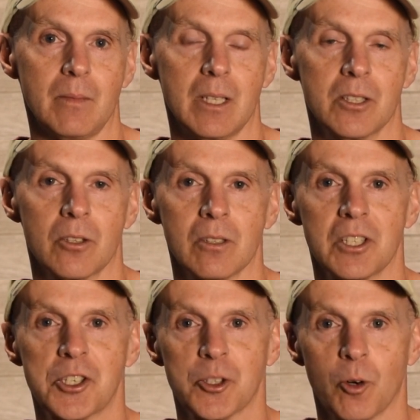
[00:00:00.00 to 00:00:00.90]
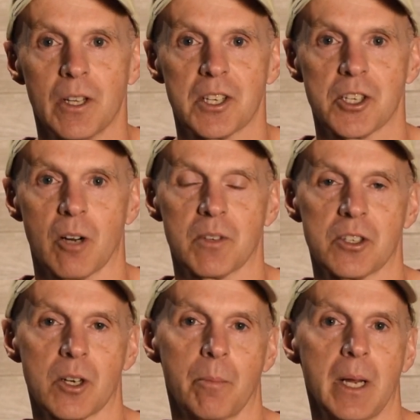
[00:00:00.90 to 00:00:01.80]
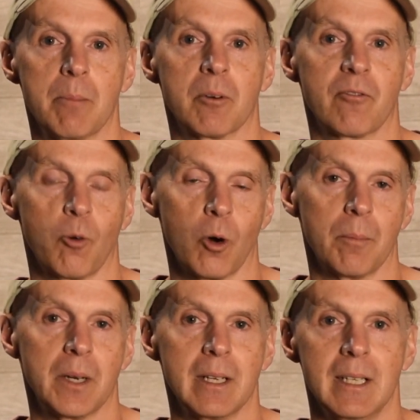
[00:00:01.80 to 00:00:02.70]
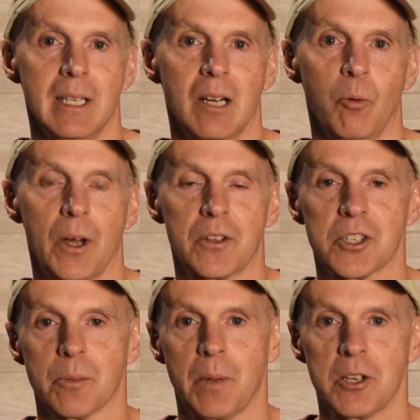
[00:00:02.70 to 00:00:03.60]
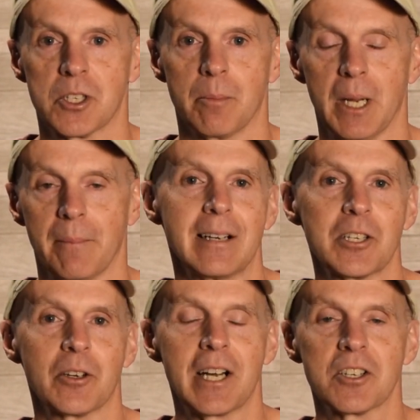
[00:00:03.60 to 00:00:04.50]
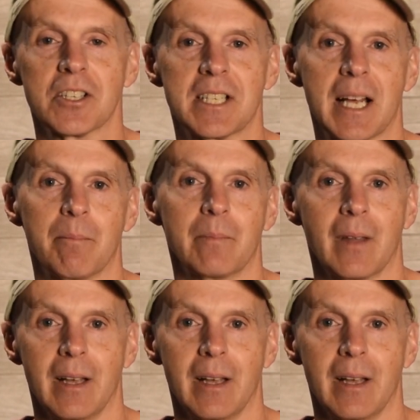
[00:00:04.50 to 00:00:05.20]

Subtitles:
So it'll ensure that services are being performed when they're supposed to be. So here's a tip.